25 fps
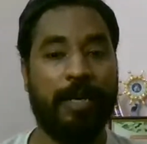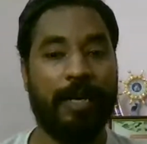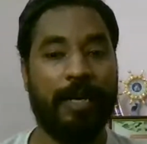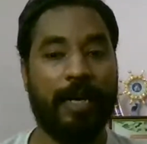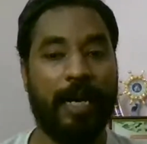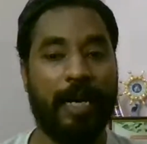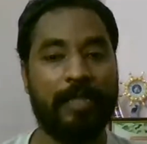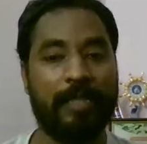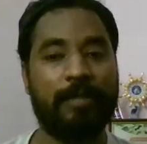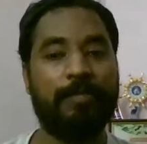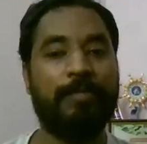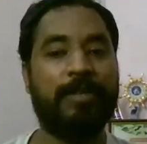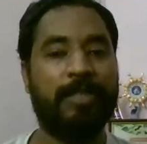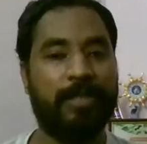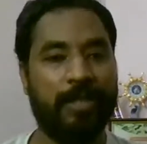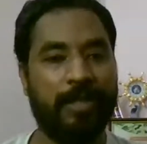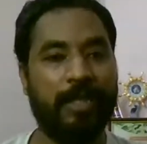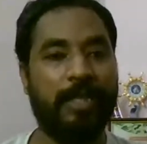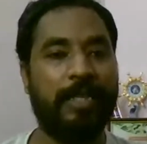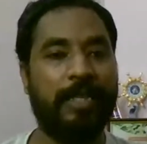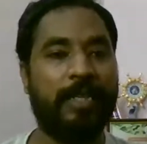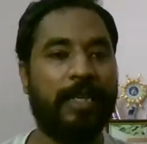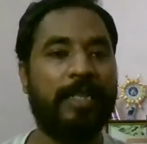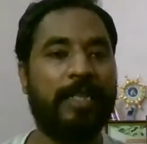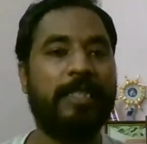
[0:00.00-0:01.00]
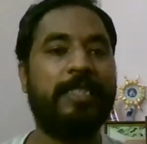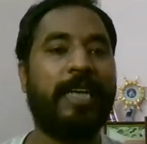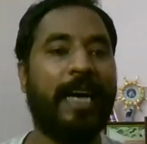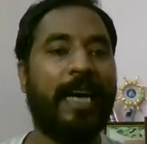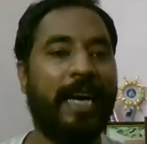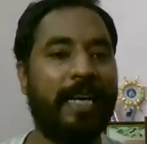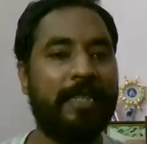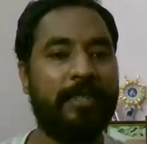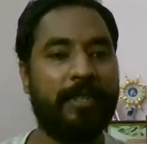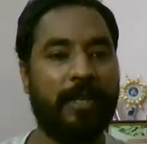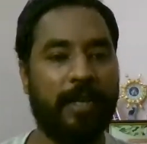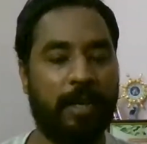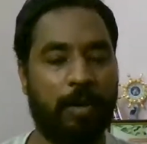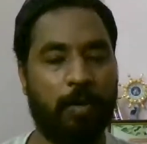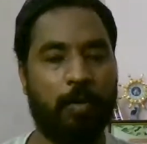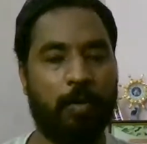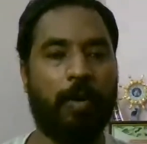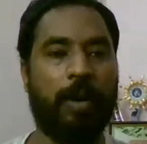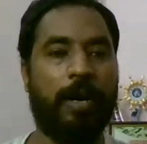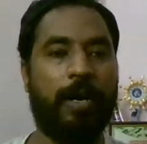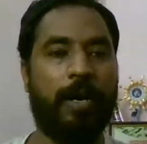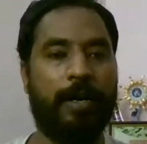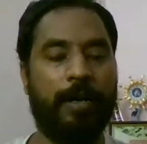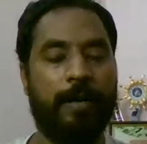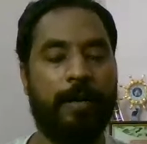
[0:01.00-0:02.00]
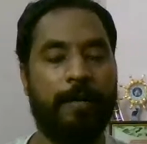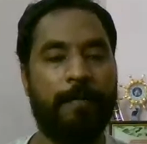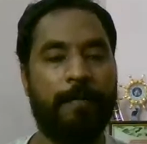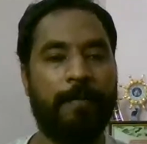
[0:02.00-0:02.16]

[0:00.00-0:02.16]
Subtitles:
as much details as required